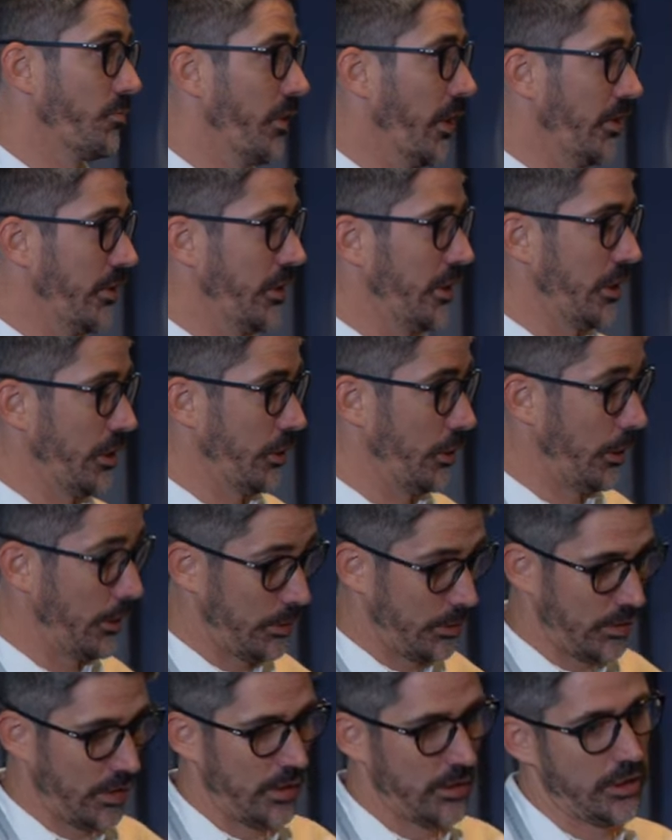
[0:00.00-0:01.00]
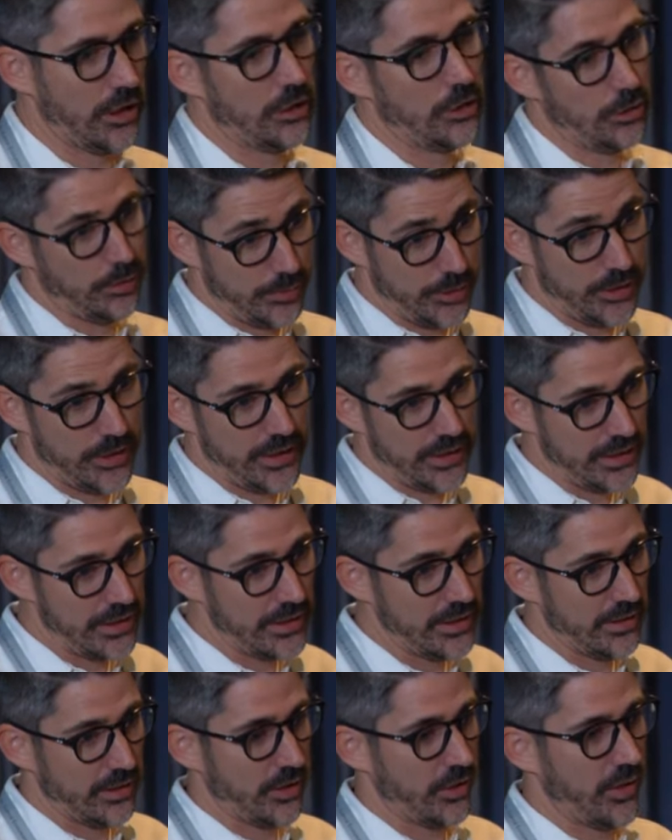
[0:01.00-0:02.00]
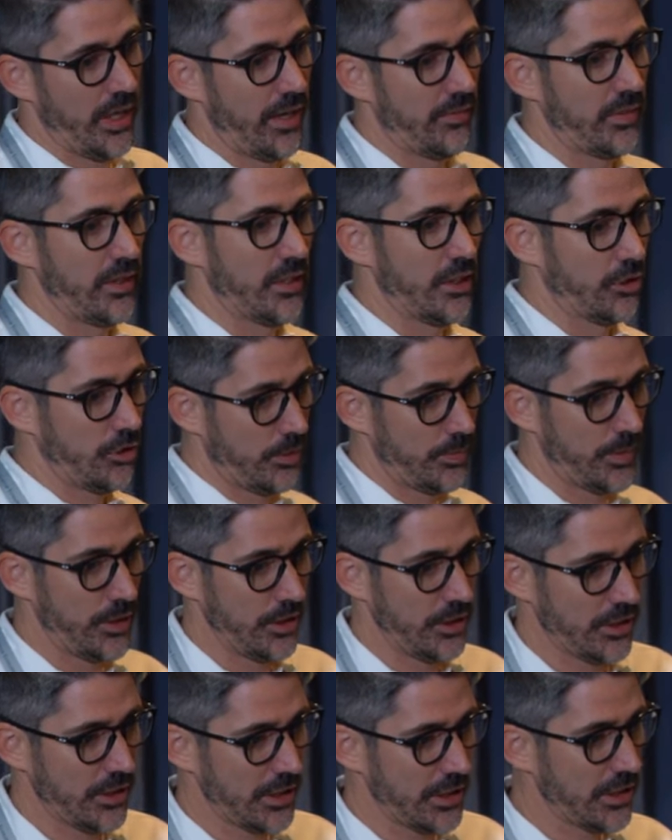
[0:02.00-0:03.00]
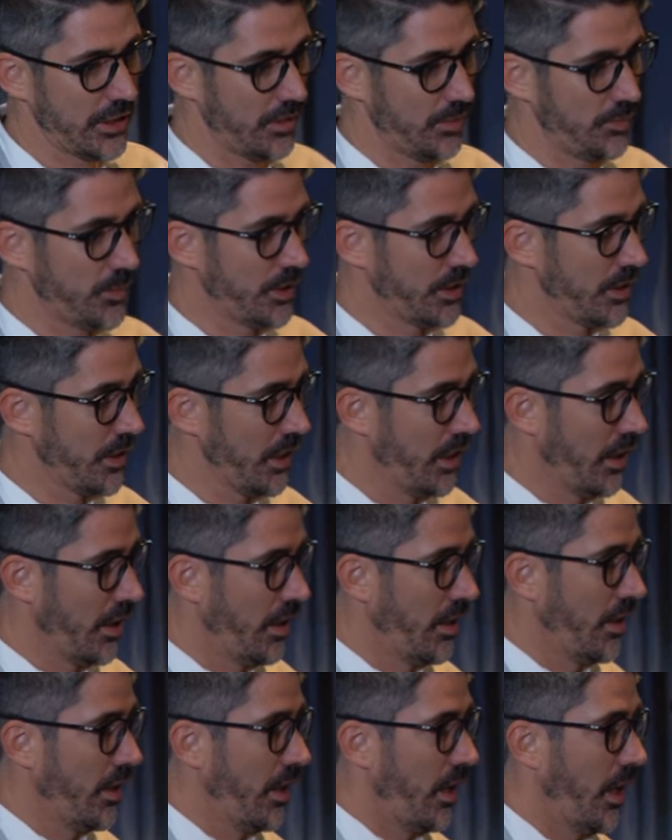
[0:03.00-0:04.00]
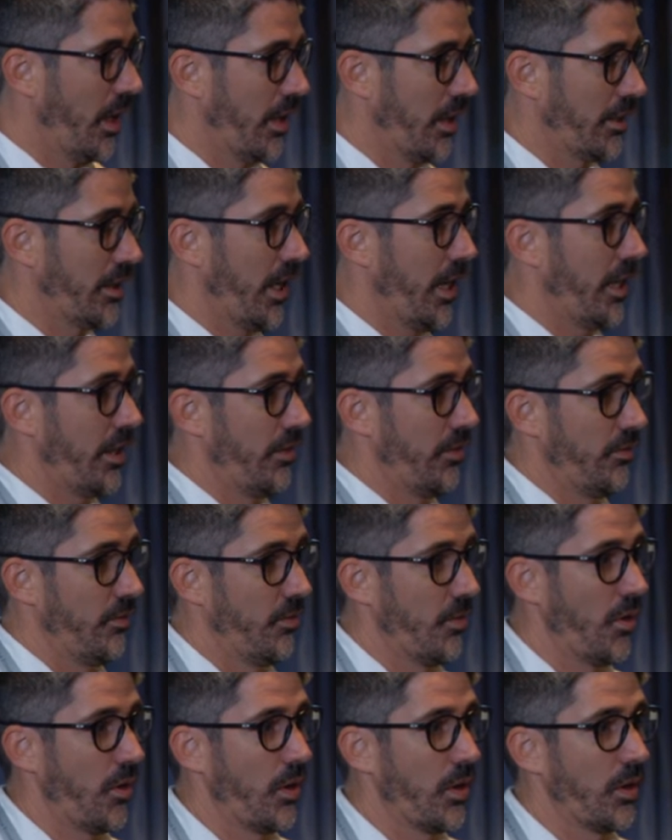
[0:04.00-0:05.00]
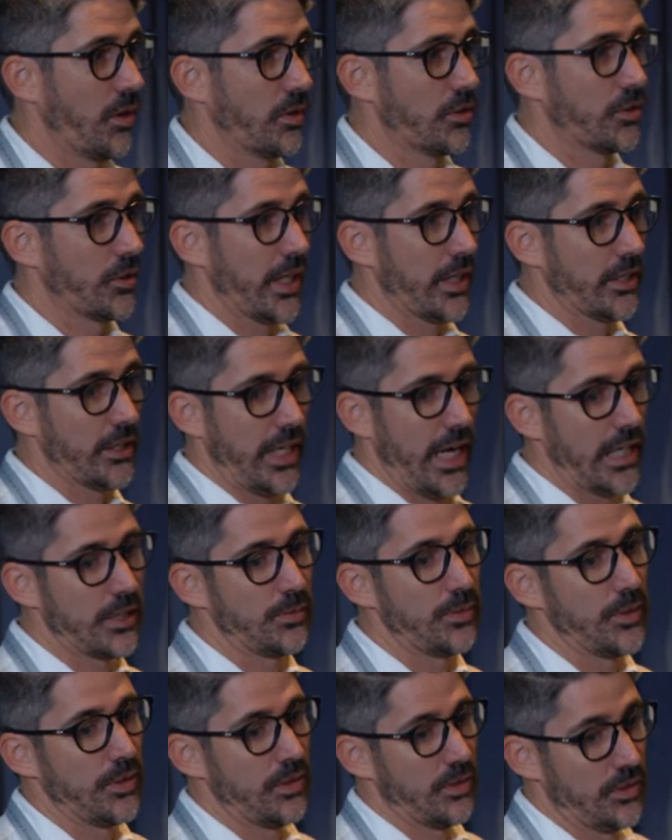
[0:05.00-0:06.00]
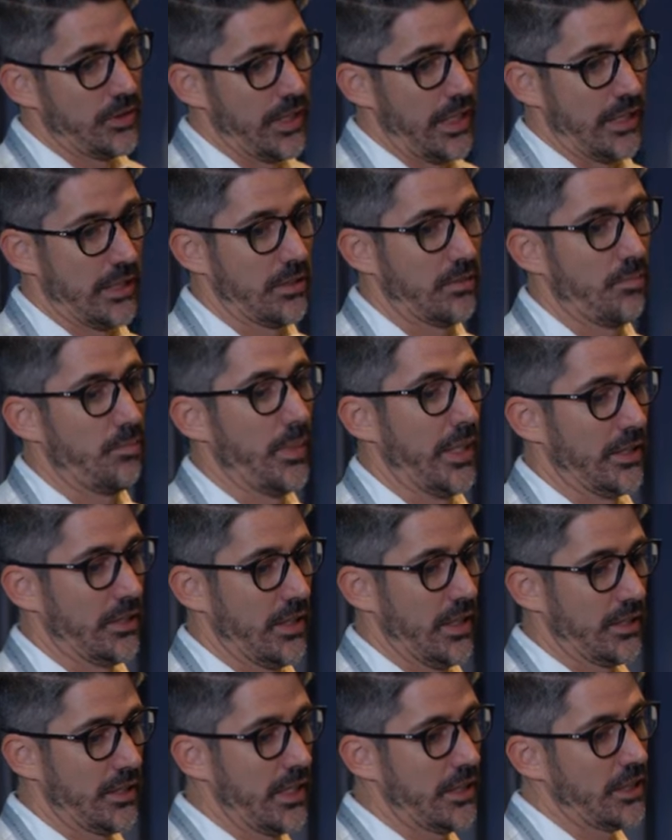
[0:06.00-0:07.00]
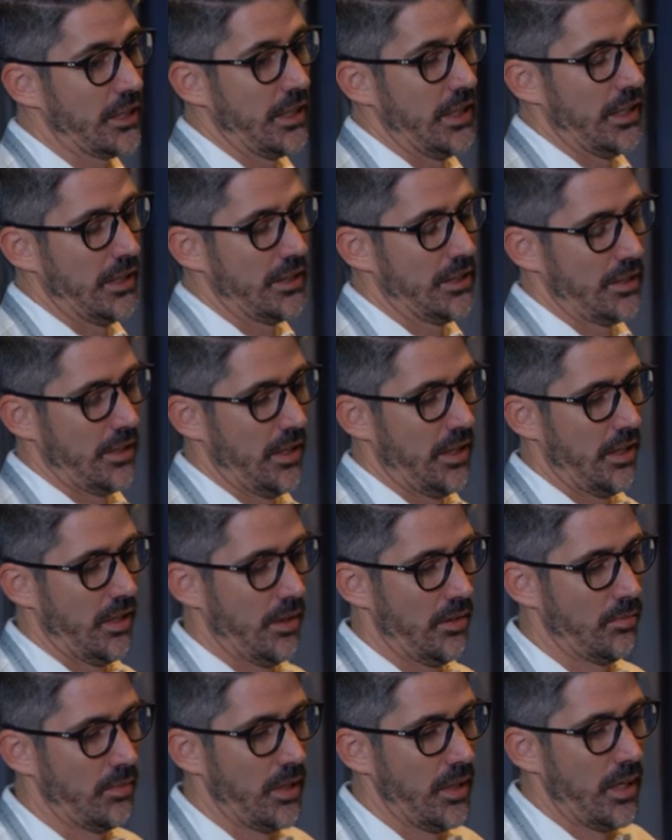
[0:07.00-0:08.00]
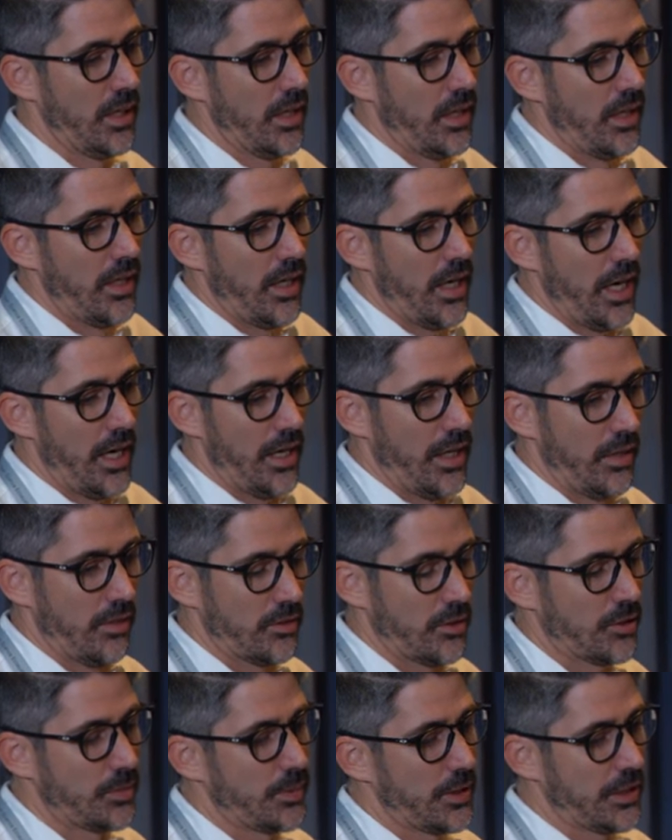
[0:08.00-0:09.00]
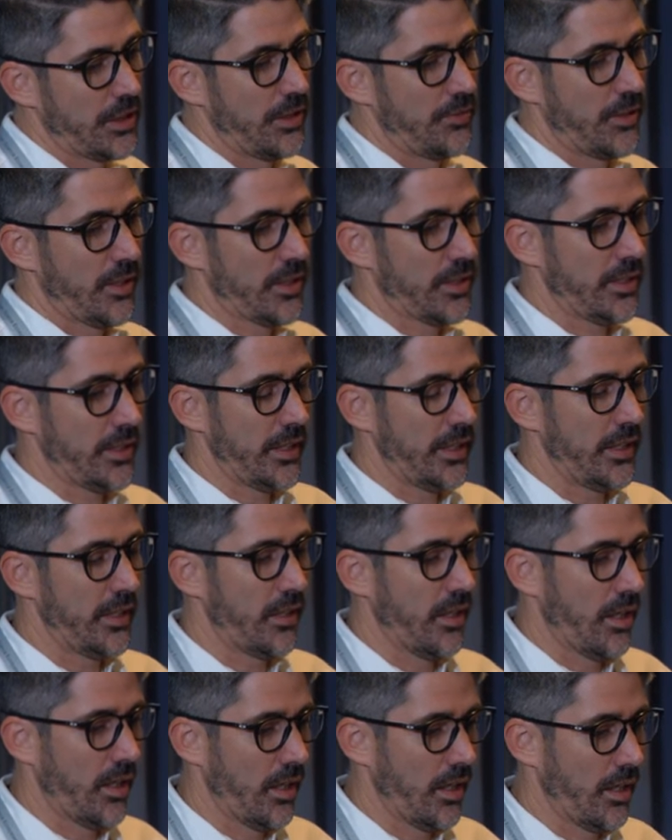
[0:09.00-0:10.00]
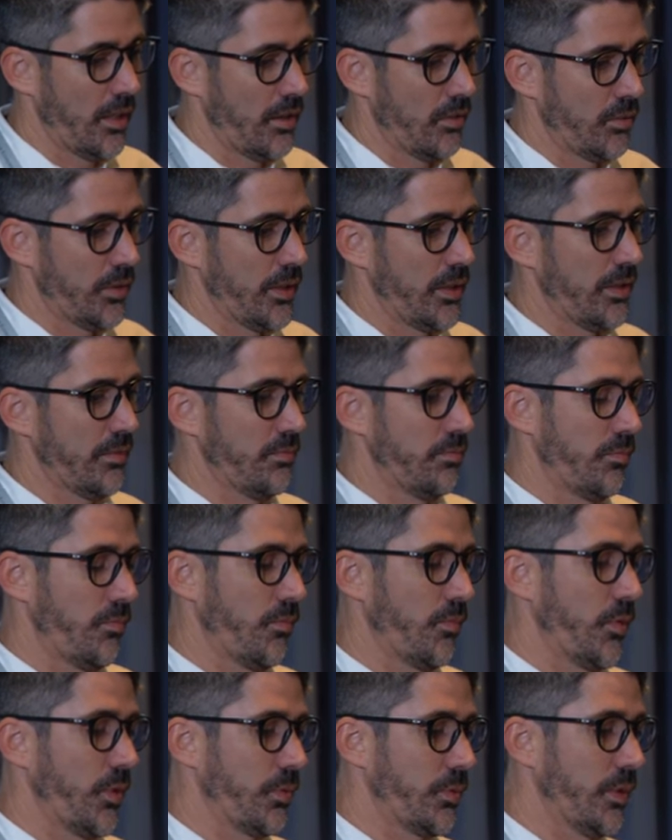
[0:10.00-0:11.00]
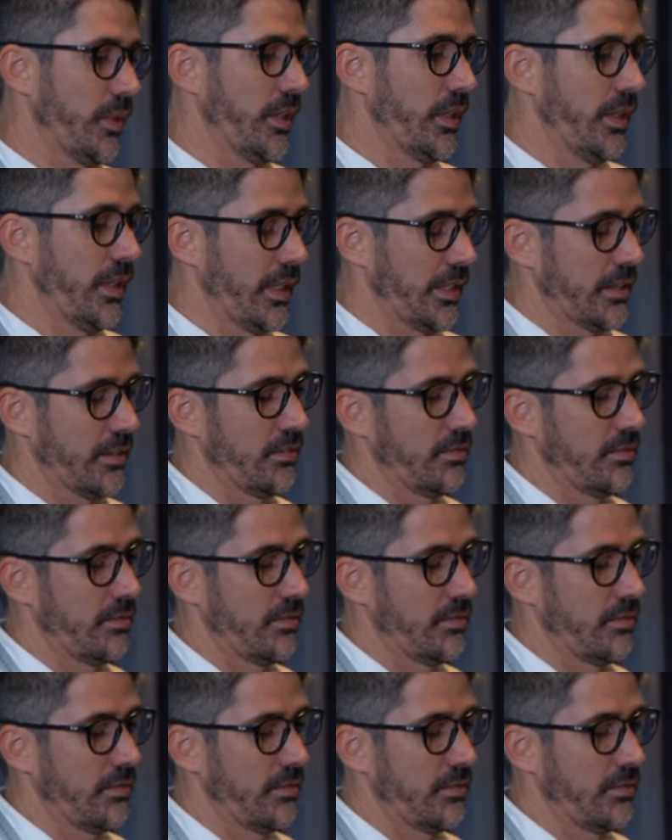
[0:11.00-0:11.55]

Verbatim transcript: very distri uh, distributed. So having distributed systems uh, kind of correctly attribute those things makes a lot of sense to us. Um, and specifically, uh, we we really like